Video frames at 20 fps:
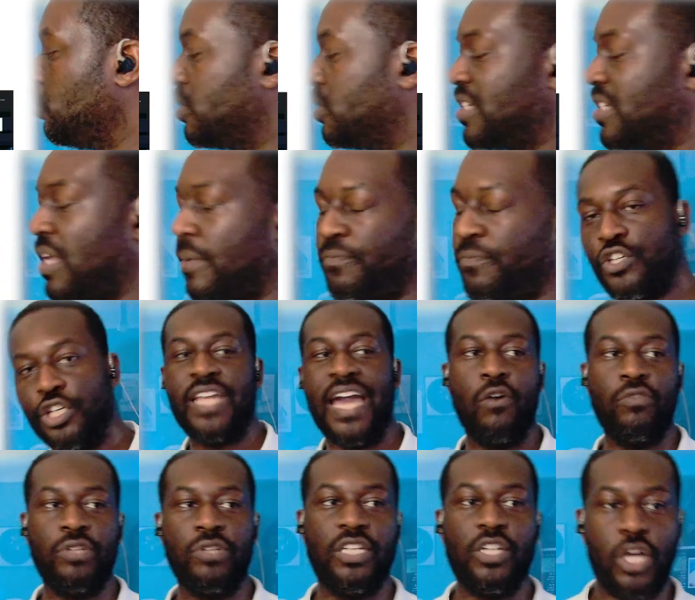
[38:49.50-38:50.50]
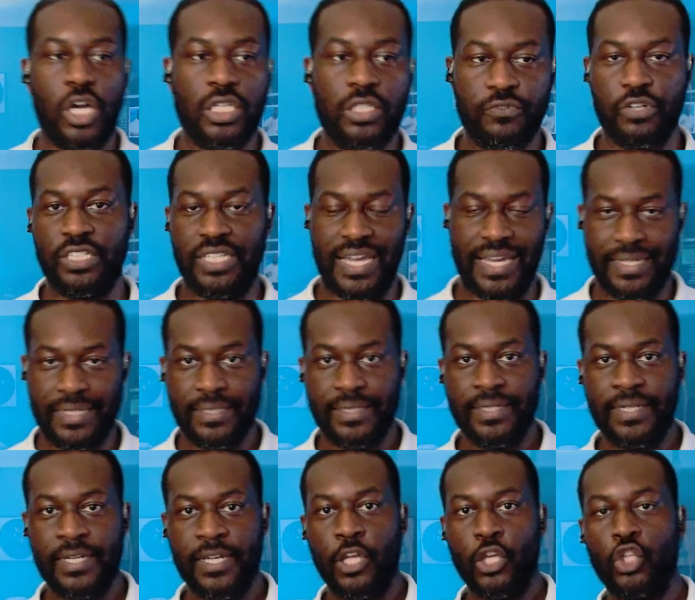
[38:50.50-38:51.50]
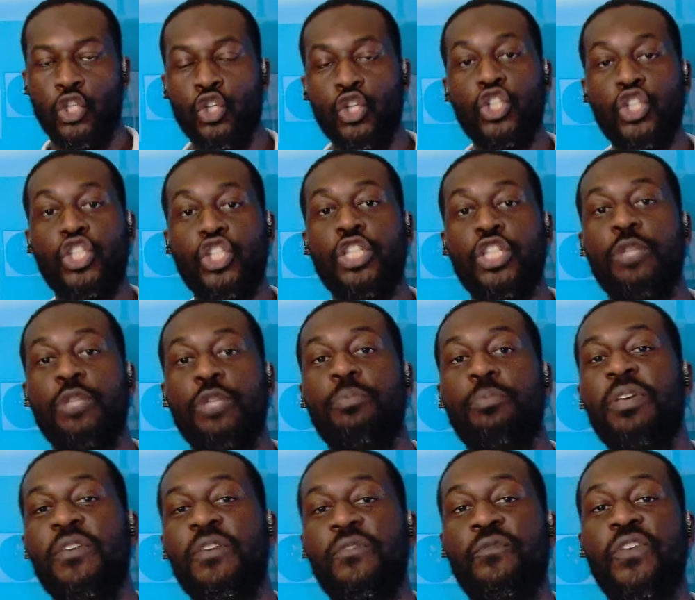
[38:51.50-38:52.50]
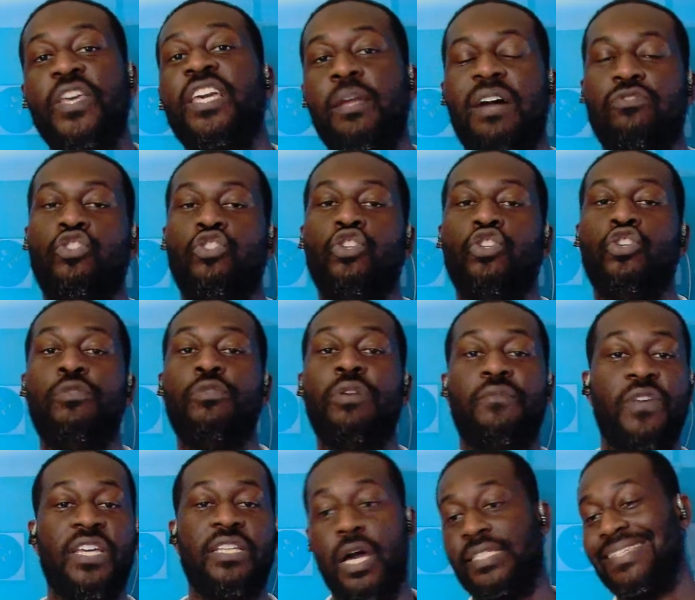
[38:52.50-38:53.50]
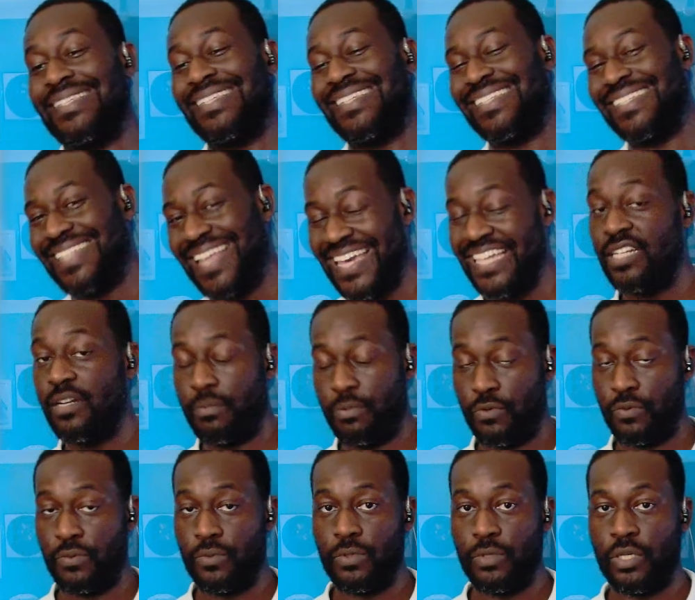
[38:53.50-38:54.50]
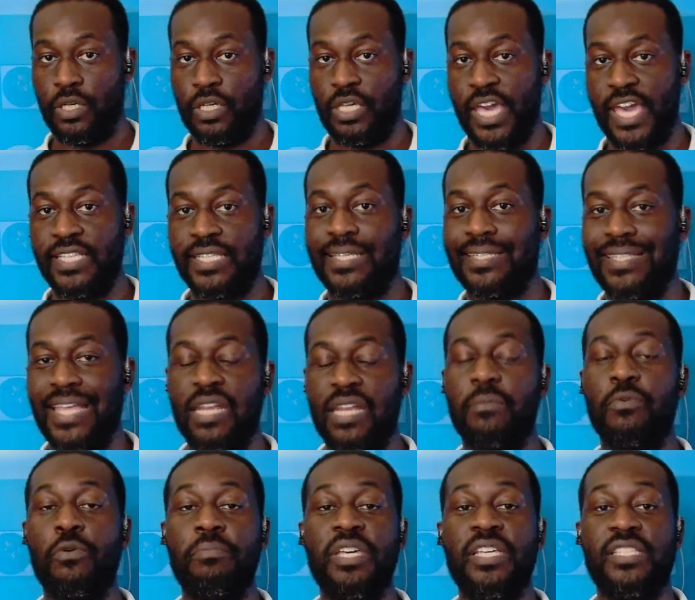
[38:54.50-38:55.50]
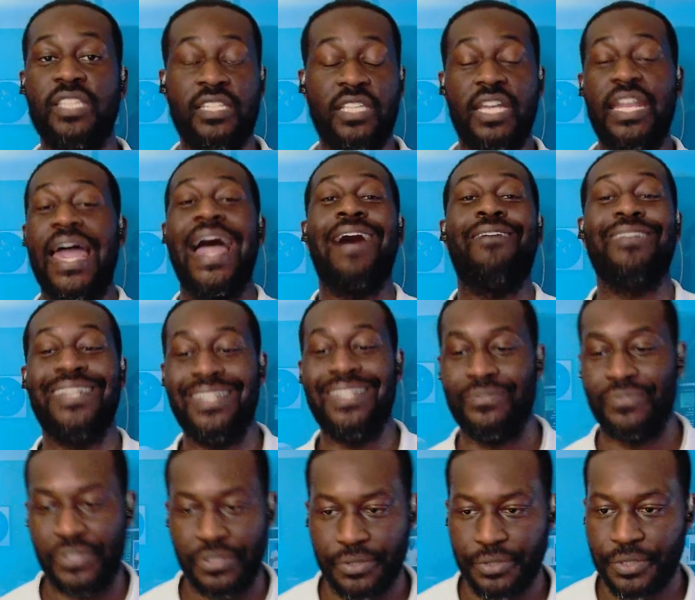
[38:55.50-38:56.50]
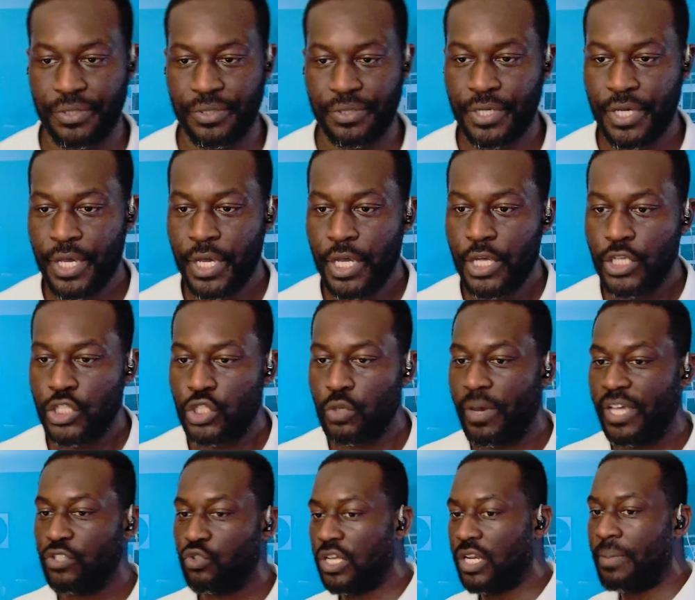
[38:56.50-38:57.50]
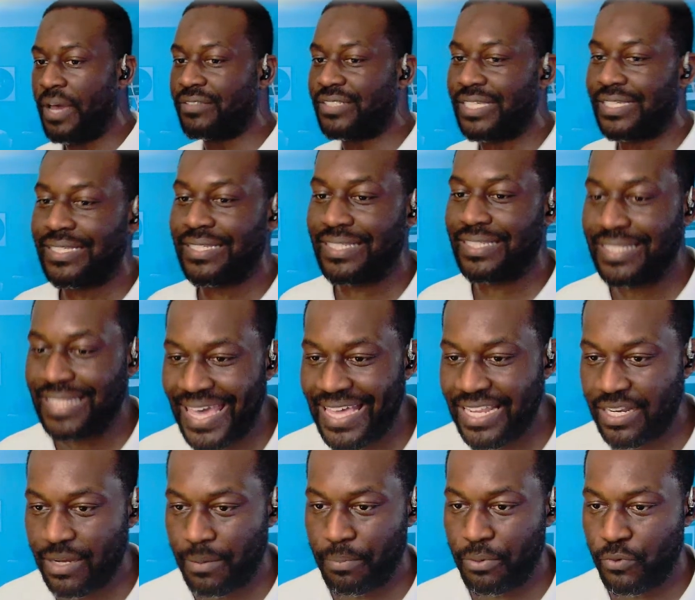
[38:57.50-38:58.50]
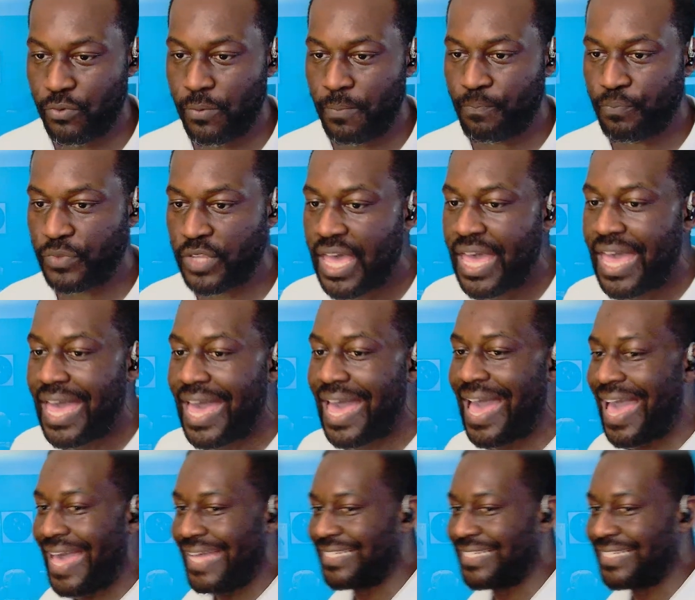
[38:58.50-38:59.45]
that only lasts for a day. You should be thinking about doing things that are sustainable. Okay, sustainable means it's going to outlive you. So we're talking about sustainable and